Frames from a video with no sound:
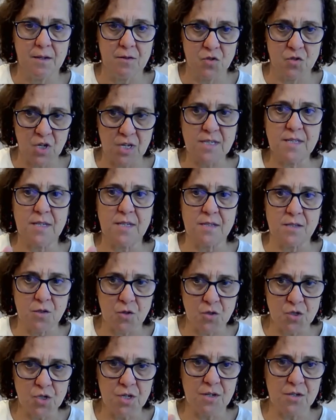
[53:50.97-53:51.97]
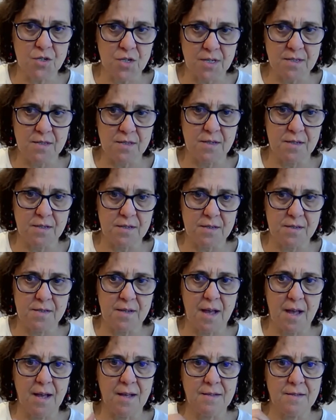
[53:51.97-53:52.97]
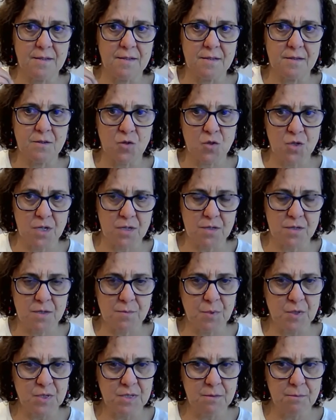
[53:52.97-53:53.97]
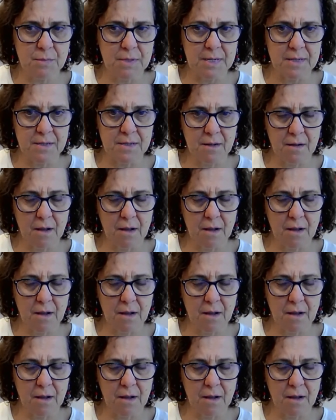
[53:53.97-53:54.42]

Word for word: justice, social justice, and social responsibility?